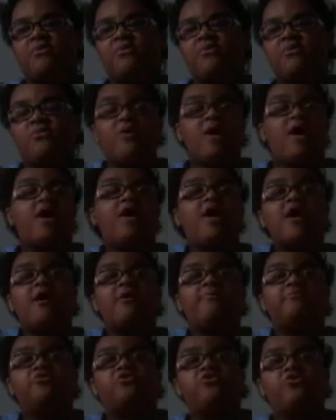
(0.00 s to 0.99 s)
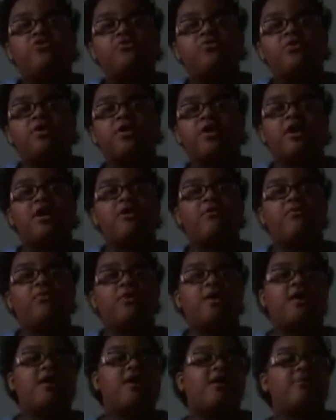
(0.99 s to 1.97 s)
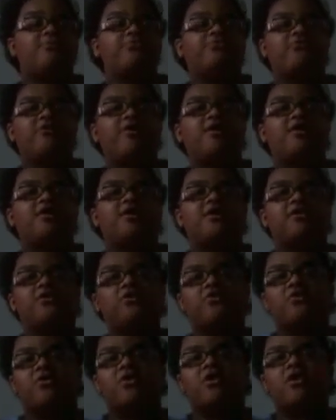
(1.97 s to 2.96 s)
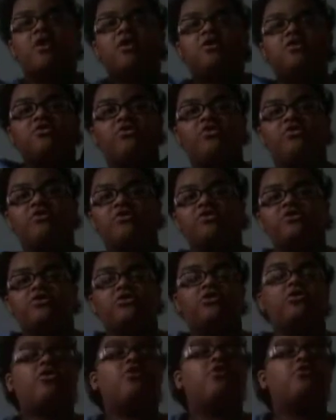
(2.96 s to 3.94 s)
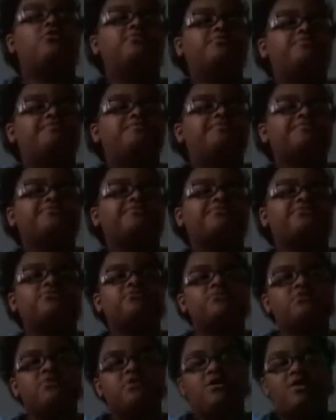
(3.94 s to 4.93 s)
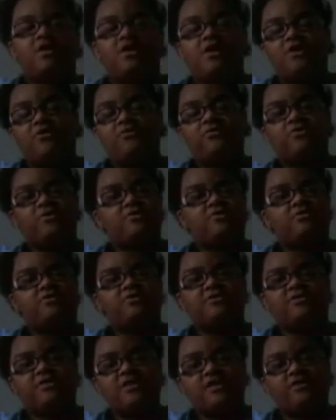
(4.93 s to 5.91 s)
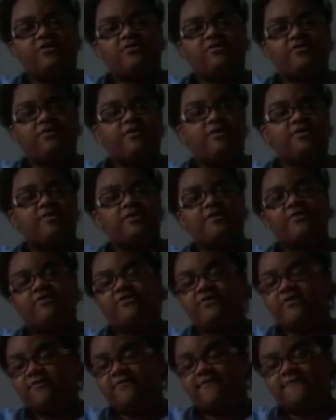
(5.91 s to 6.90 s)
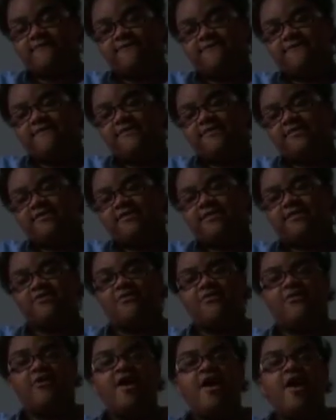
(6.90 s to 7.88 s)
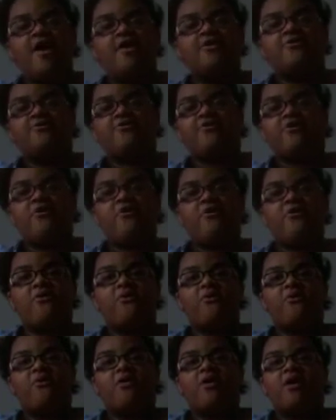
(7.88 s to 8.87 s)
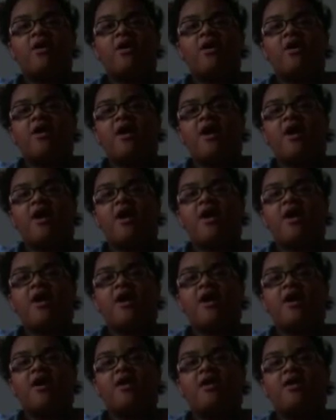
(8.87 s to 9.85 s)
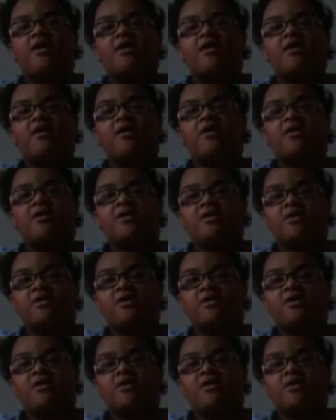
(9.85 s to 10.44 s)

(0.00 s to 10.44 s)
what I'm doing and what I'm trying to do. So, I was season of this video. So, I,